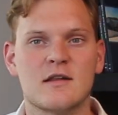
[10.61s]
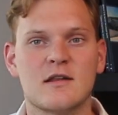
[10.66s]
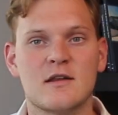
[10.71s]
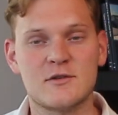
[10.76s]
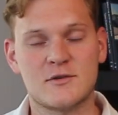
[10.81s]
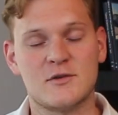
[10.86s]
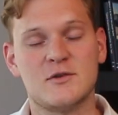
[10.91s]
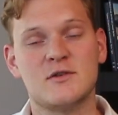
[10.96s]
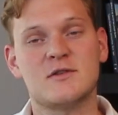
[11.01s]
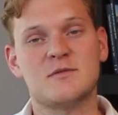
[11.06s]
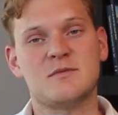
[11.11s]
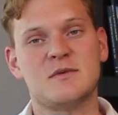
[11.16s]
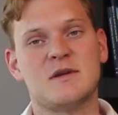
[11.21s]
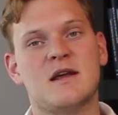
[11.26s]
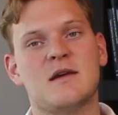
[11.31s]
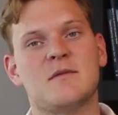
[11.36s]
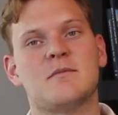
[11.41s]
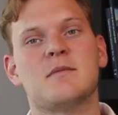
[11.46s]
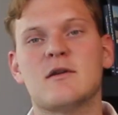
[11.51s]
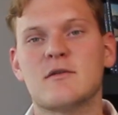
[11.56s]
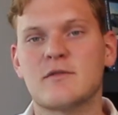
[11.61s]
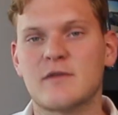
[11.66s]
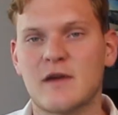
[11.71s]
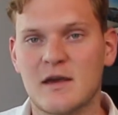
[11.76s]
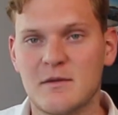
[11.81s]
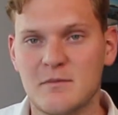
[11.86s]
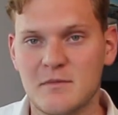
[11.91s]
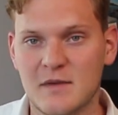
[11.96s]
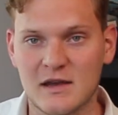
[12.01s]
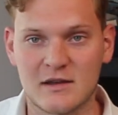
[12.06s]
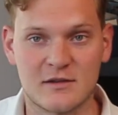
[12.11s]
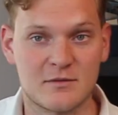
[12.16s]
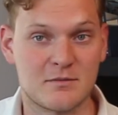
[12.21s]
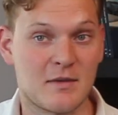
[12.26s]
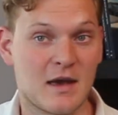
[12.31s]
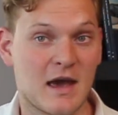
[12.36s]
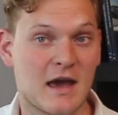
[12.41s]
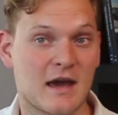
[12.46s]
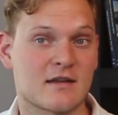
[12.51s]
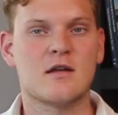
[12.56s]
Now June has been a bit of a mixed
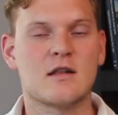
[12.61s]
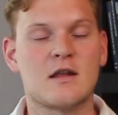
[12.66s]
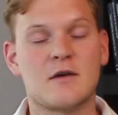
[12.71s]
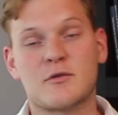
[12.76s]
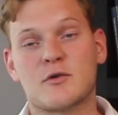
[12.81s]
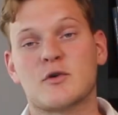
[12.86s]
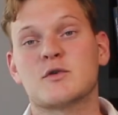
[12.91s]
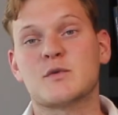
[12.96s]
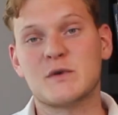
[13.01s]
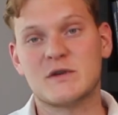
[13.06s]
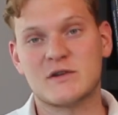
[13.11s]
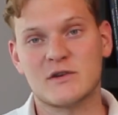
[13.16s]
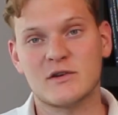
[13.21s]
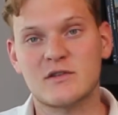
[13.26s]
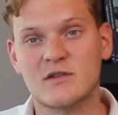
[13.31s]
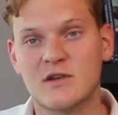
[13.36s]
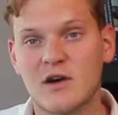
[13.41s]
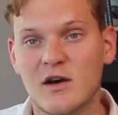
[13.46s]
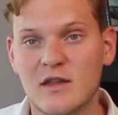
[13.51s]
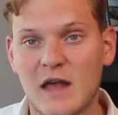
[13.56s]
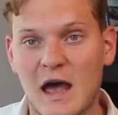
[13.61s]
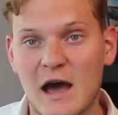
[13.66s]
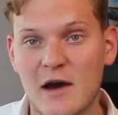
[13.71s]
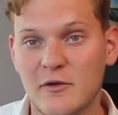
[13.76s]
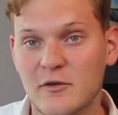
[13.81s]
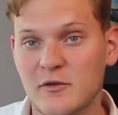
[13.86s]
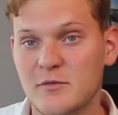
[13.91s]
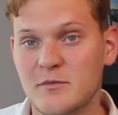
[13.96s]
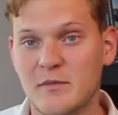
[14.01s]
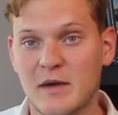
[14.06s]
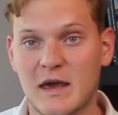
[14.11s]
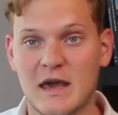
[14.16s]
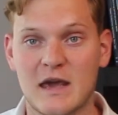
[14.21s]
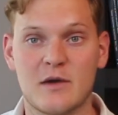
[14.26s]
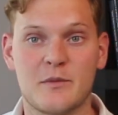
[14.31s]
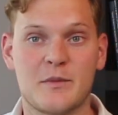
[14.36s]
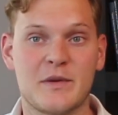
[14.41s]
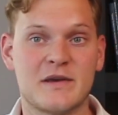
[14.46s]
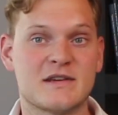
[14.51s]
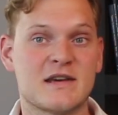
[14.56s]
bag. Now of course we just got out of
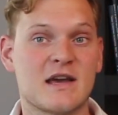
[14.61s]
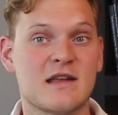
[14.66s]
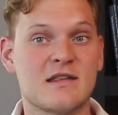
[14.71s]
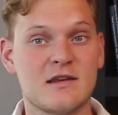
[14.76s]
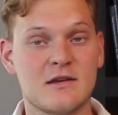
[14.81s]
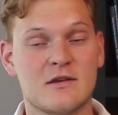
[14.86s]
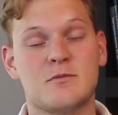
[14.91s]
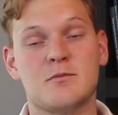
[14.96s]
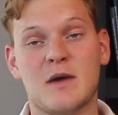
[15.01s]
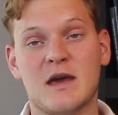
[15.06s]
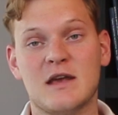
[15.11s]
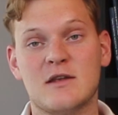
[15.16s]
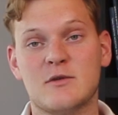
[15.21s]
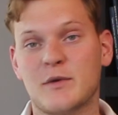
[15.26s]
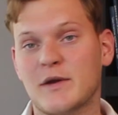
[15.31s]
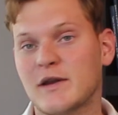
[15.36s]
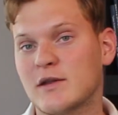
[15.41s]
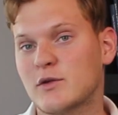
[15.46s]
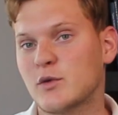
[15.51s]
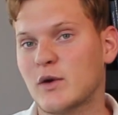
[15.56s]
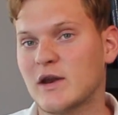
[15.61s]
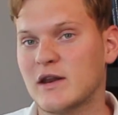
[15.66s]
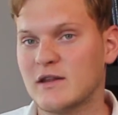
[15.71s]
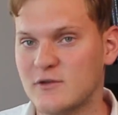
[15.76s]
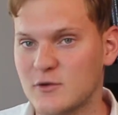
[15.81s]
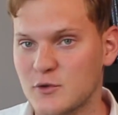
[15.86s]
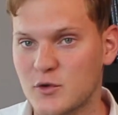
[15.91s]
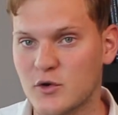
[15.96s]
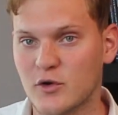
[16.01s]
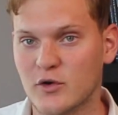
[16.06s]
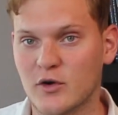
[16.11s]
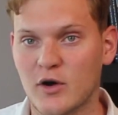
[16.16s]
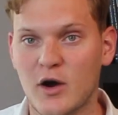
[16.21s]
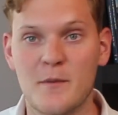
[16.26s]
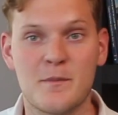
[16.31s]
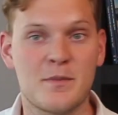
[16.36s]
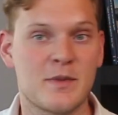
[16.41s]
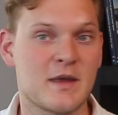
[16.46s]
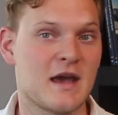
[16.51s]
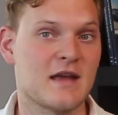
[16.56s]
May, which had the May 2022 core
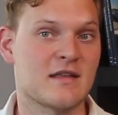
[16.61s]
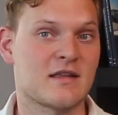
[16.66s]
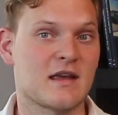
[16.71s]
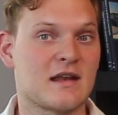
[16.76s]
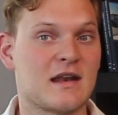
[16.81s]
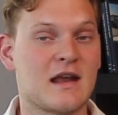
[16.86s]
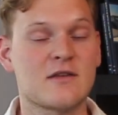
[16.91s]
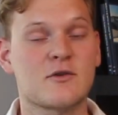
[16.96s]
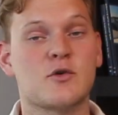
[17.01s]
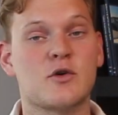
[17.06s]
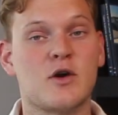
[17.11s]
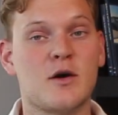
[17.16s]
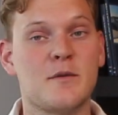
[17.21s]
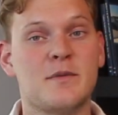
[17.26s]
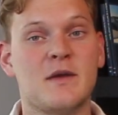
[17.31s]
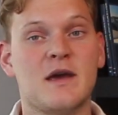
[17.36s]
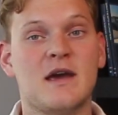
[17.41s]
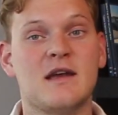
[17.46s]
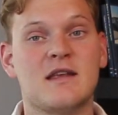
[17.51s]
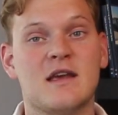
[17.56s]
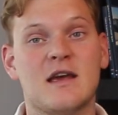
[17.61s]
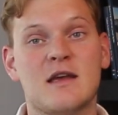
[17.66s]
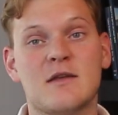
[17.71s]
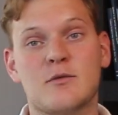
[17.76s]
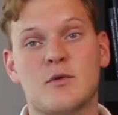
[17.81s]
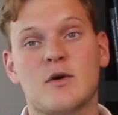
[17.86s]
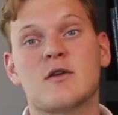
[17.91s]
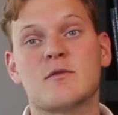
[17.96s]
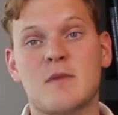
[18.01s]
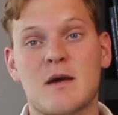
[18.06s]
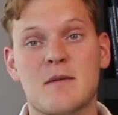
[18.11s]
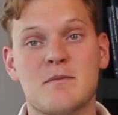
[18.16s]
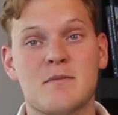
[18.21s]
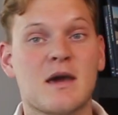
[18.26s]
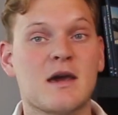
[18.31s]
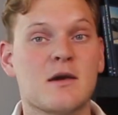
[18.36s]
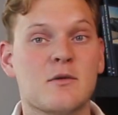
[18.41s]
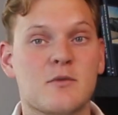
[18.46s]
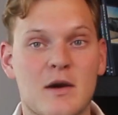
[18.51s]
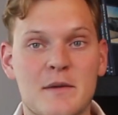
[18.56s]
update, and that core update hit one of my
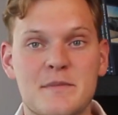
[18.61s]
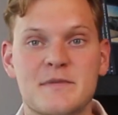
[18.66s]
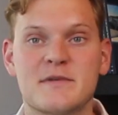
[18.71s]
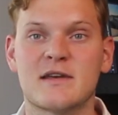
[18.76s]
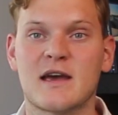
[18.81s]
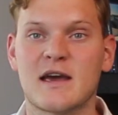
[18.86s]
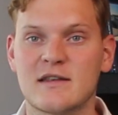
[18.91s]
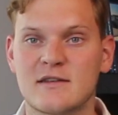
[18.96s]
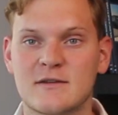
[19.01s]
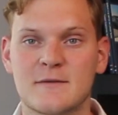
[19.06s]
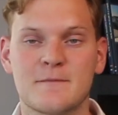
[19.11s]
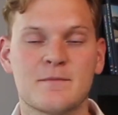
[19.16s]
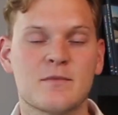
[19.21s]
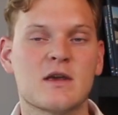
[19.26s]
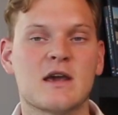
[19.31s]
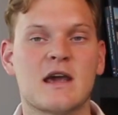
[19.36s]
main websites.